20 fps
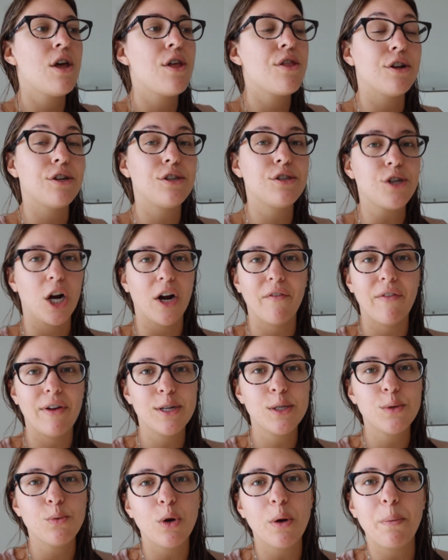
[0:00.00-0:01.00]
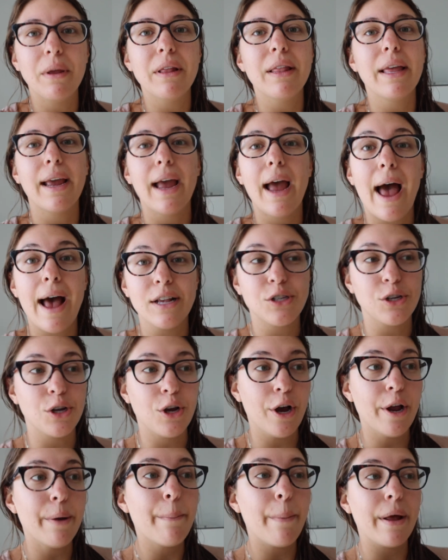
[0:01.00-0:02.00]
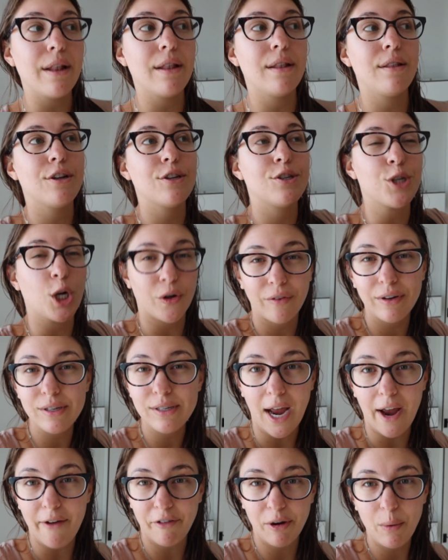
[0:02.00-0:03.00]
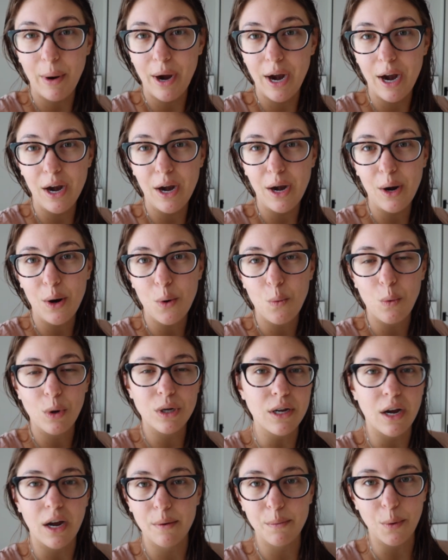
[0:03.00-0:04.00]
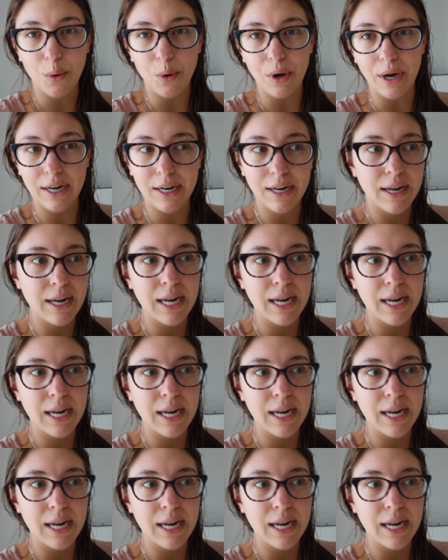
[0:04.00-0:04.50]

the service would be like as good, but the service everywhere was on point.